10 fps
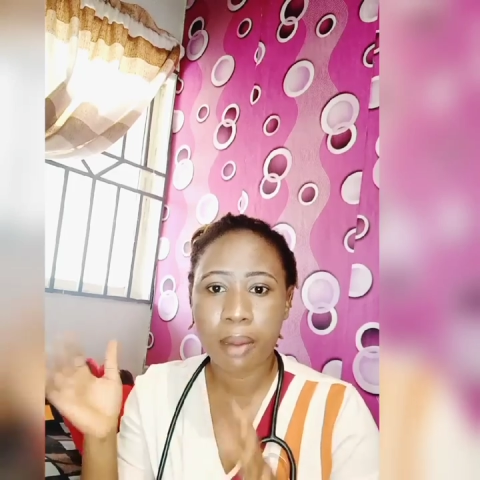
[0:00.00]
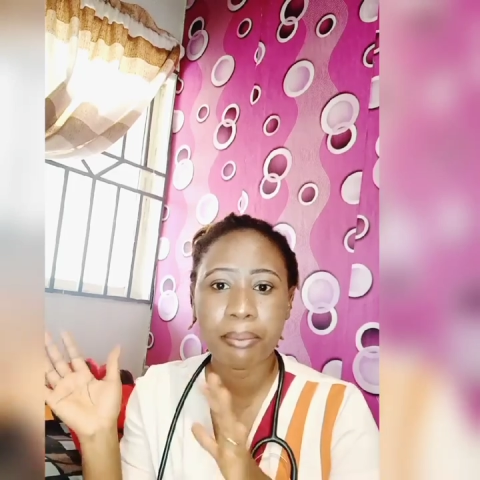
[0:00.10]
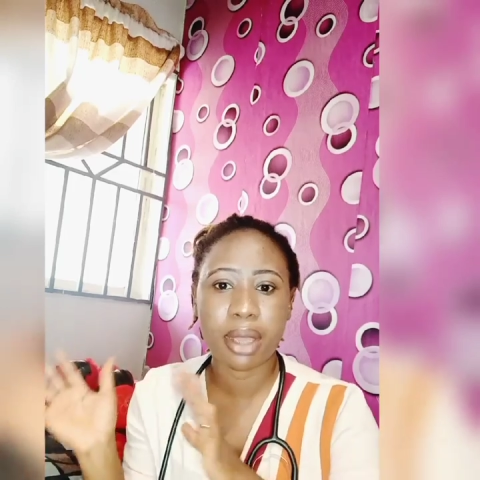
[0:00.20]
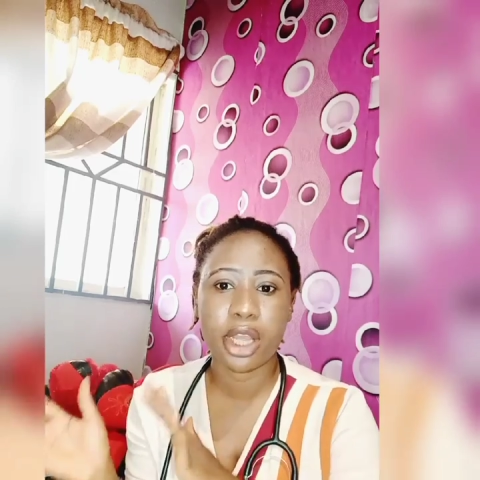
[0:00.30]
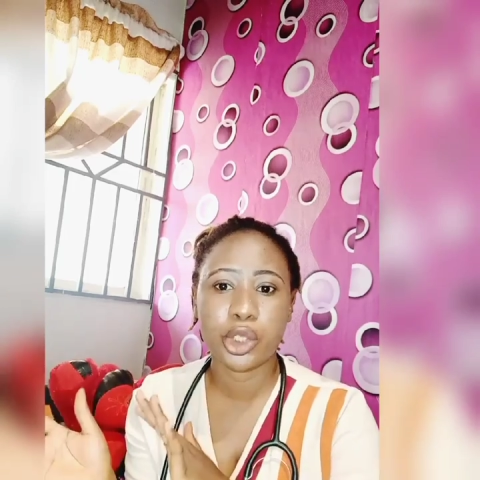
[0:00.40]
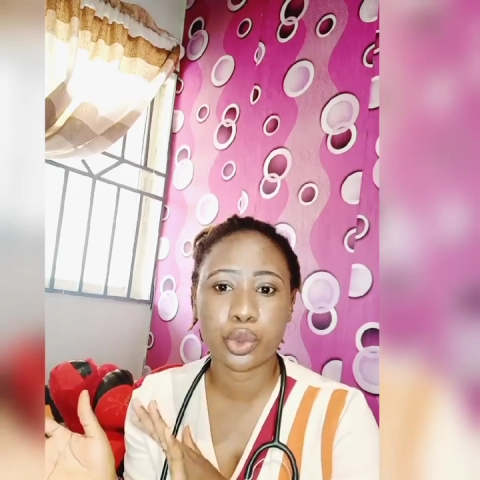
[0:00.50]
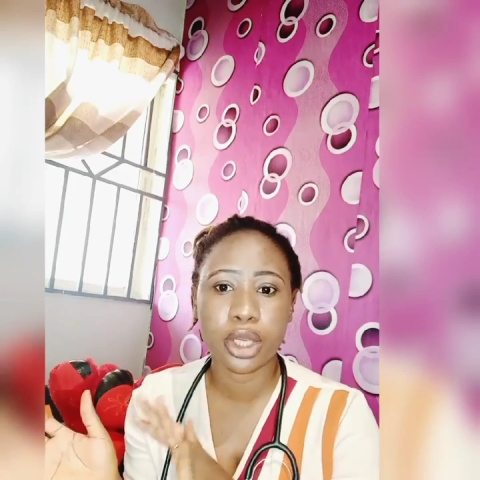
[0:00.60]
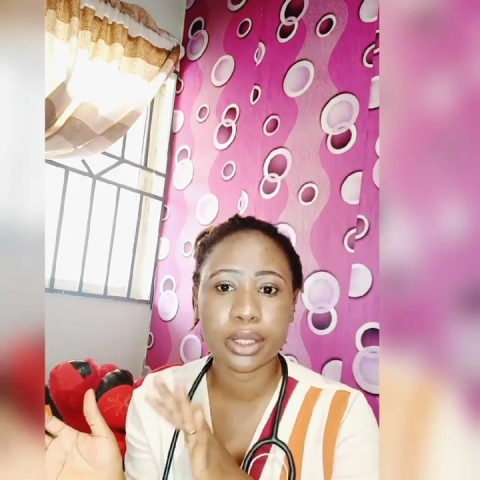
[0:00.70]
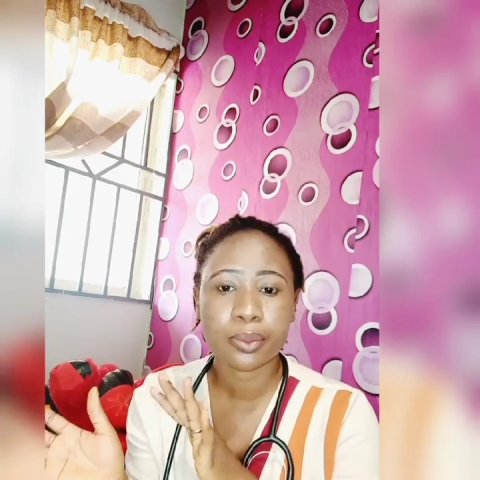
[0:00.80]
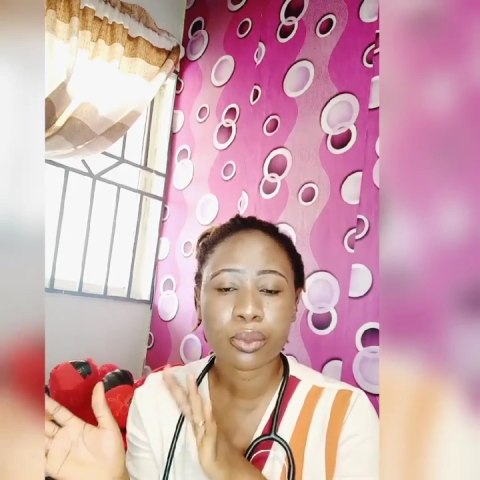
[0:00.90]

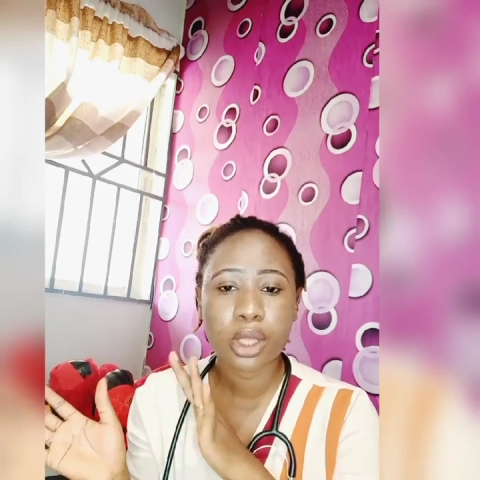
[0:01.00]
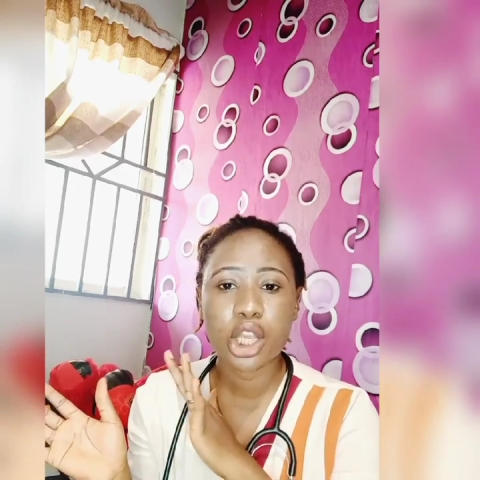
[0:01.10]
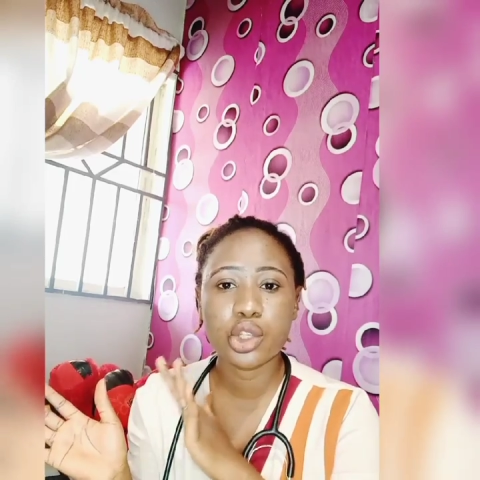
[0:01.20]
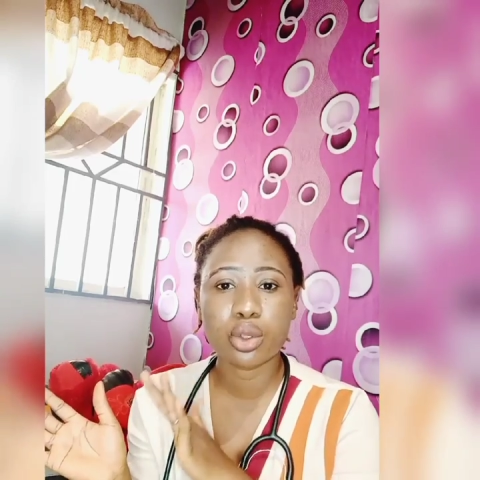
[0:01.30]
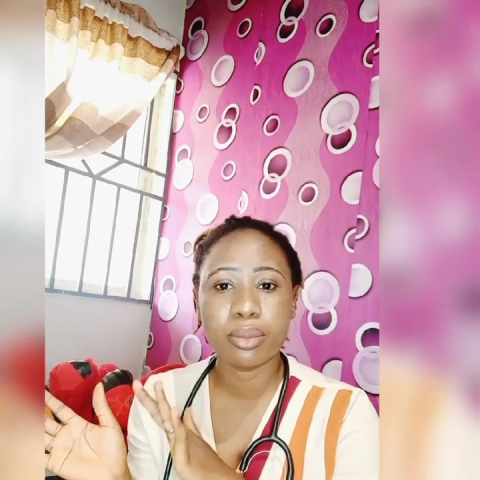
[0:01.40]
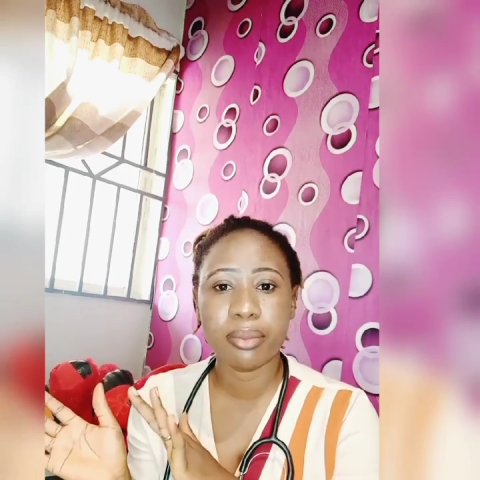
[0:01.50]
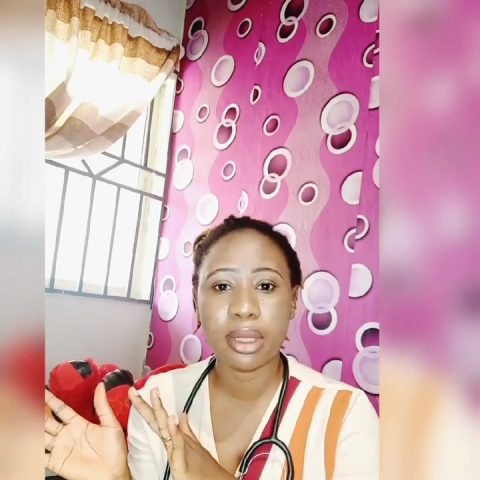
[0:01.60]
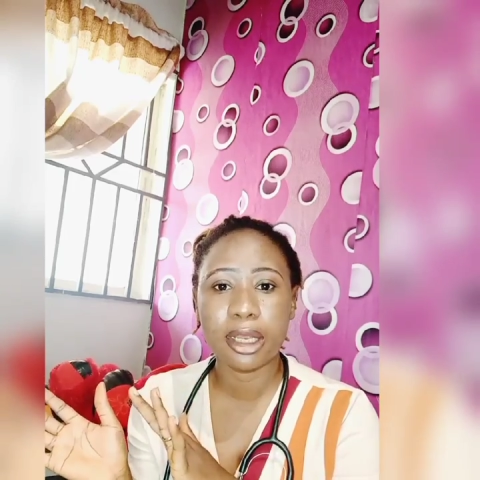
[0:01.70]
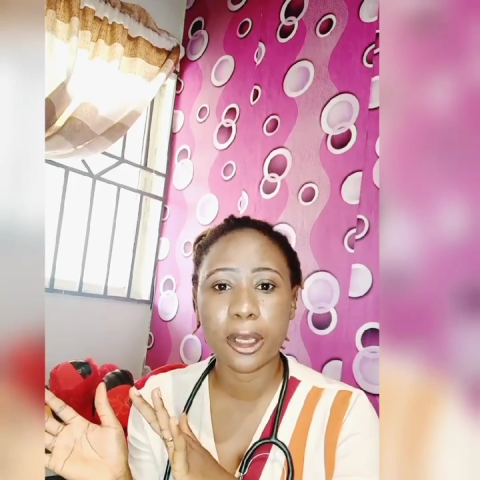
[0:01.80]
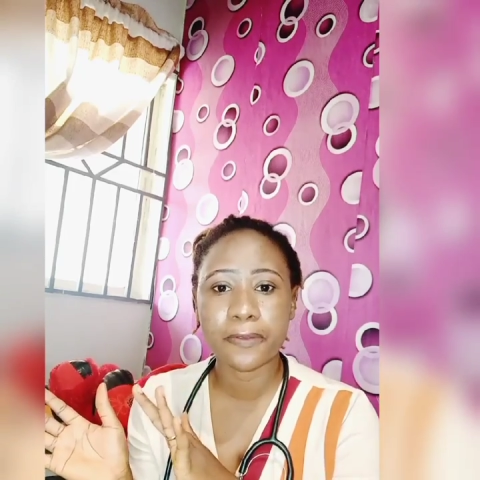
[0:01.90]
penetrate into
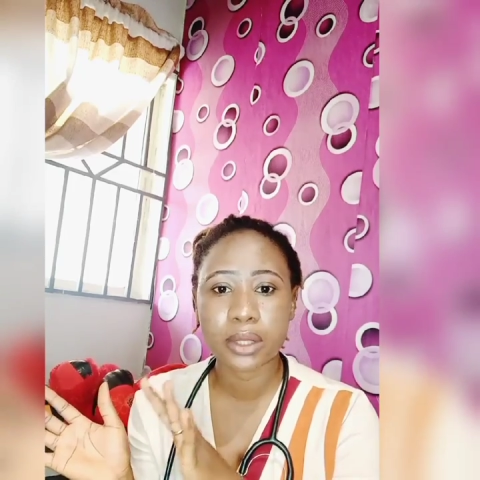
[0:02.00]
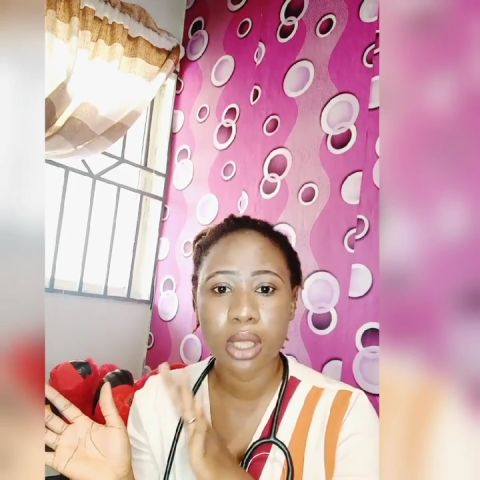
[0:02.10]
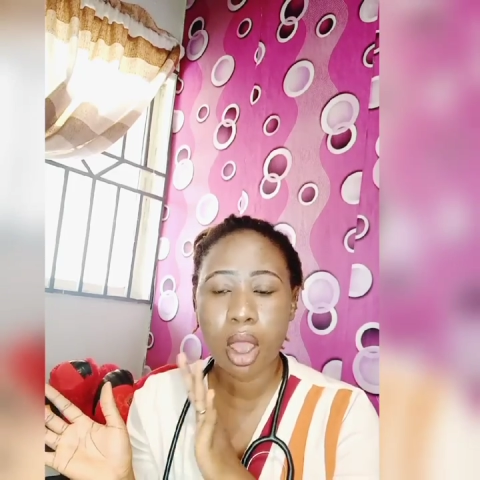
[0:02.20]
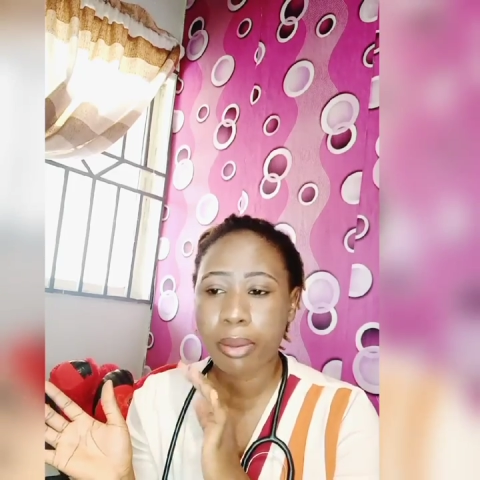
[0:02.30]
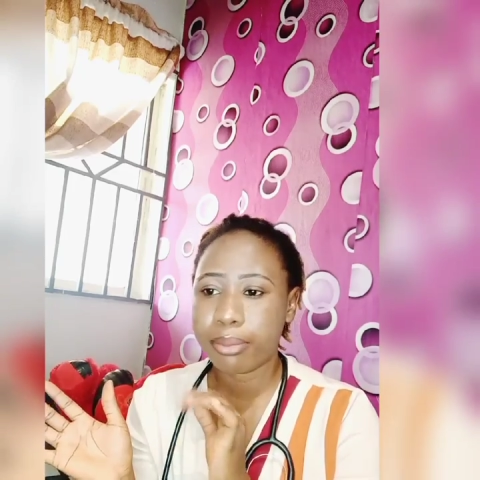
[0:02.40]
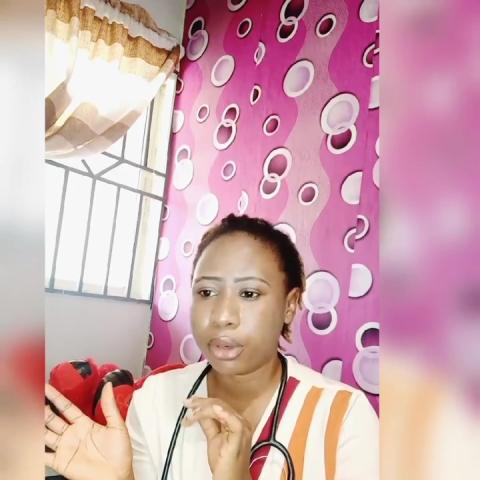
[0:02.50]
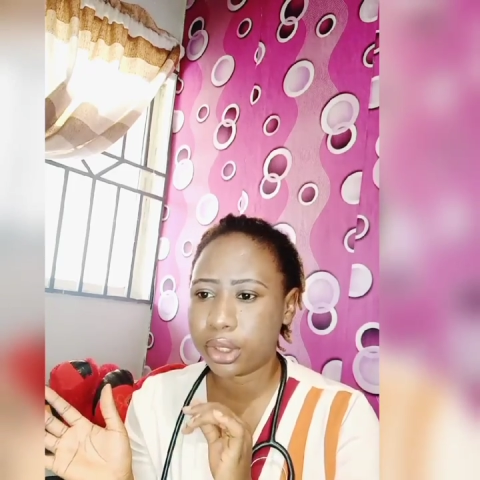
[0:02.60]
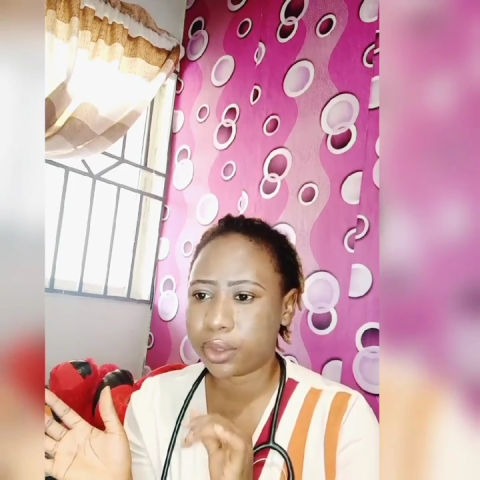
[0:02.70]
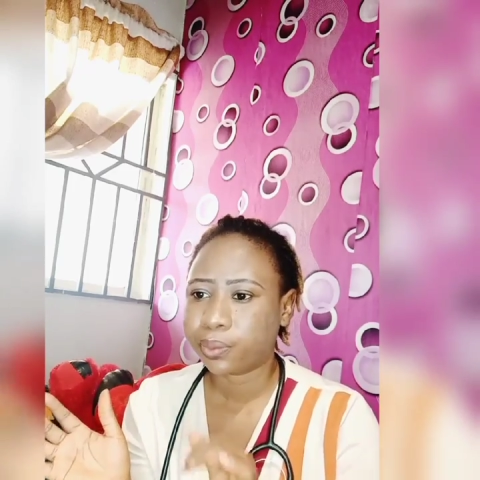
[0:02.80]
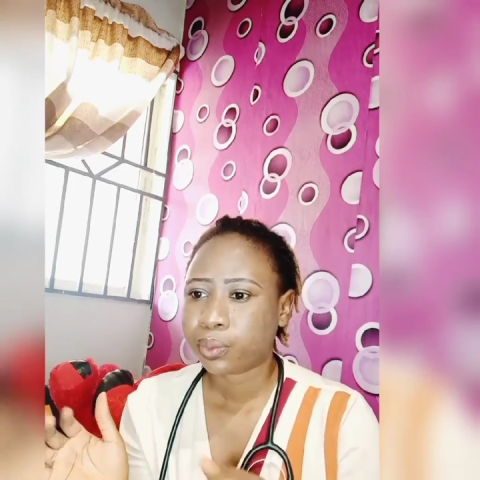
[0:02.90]
baby love's
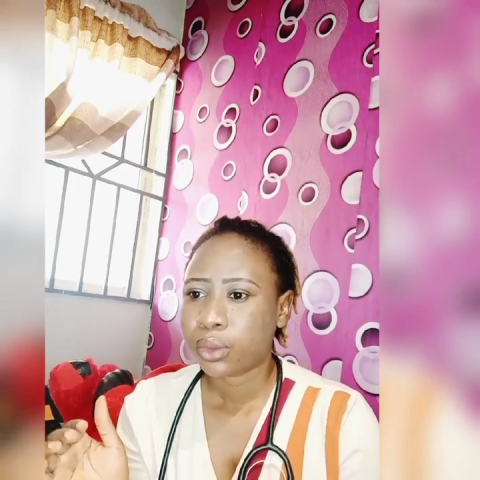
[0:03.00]
body.